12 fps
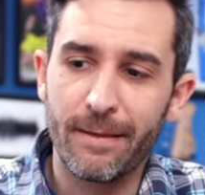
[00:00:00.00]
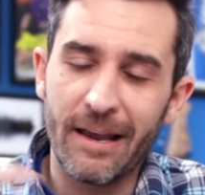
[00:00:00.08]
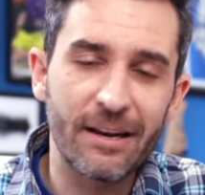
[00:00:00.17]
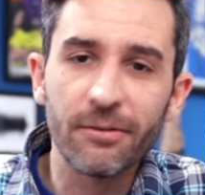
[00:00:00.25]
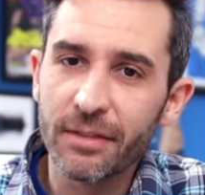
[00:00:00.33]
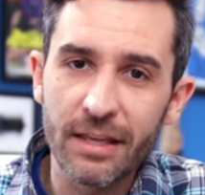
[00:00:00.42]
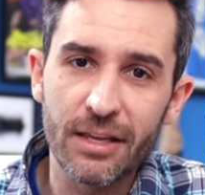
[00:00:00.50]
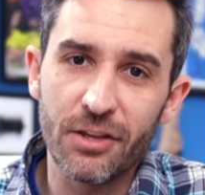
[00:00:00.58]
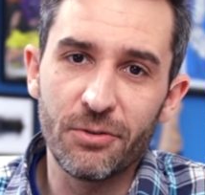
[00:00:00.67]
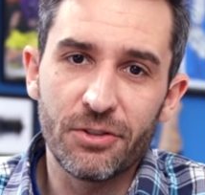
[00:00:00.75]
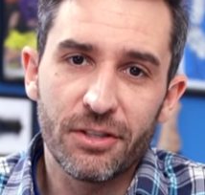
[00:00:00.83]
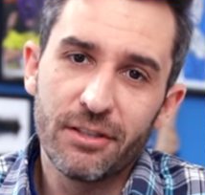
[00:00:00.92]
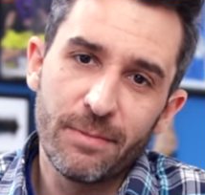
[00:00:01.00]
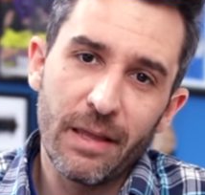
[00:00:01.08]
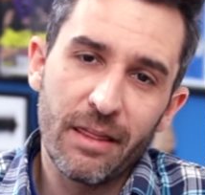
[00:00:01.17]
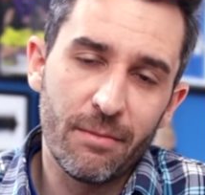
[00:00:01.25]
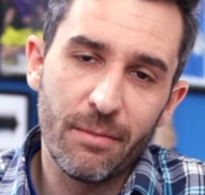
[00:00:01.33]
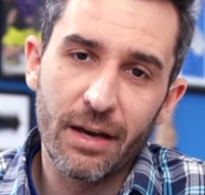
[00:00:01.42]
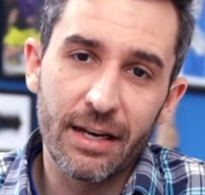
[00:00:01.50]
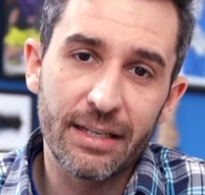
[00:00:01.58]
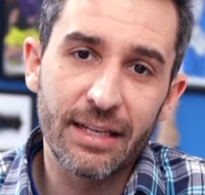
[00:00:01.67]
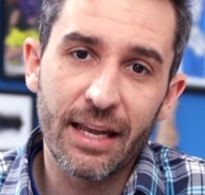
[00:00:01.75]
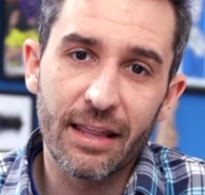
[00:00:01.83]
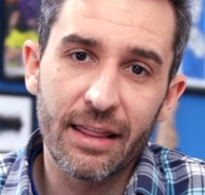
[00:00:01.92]
I don't think you should spend the money
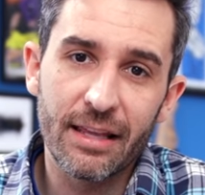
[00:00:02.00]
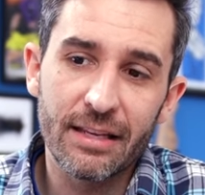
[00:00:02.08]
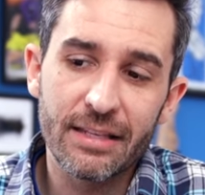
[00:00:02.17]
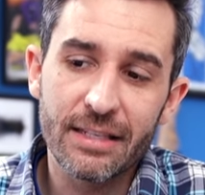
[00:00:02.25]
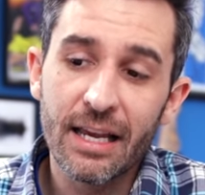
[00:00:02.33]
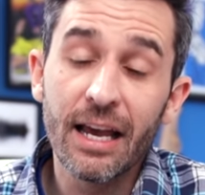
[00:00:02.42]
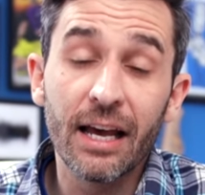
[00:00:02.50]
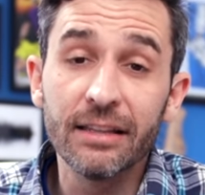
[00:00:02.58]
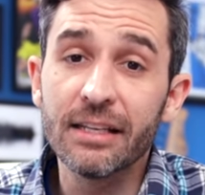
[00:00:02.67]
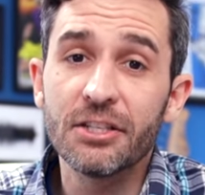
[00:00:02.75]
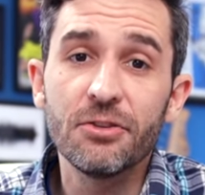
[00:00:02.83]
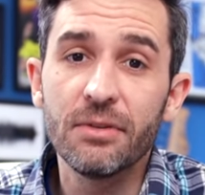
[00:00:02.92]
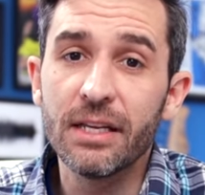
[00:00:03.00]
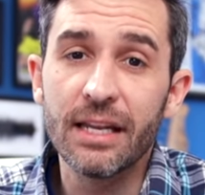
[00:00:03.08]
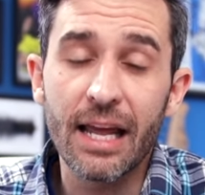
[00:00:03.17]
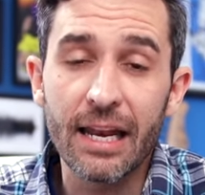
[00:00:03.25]
to get this unless you need